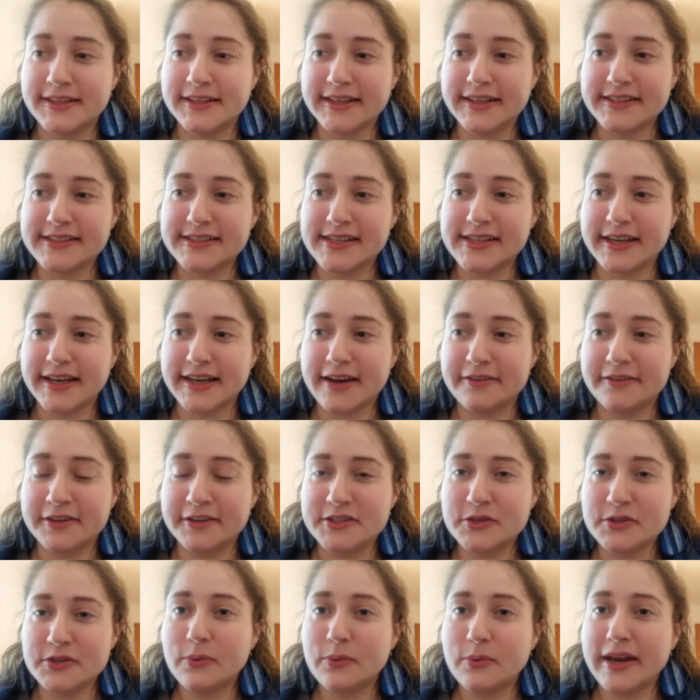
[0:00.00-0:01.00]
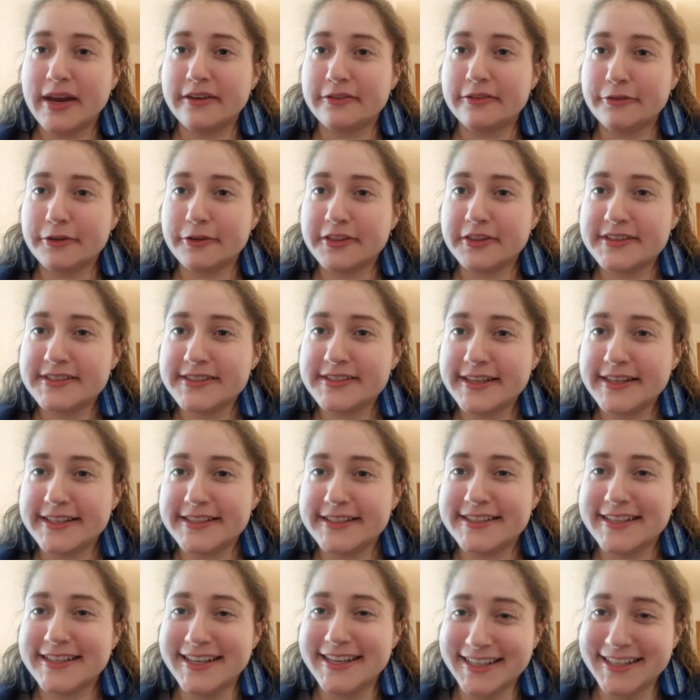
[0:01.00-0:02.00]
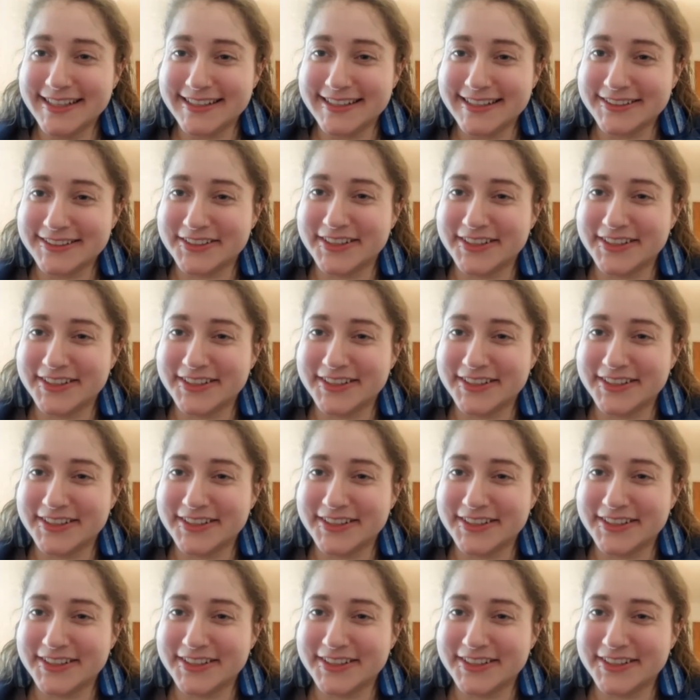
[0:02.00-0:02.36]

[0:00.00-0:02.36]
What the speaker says: guess like having to wait for the CDC,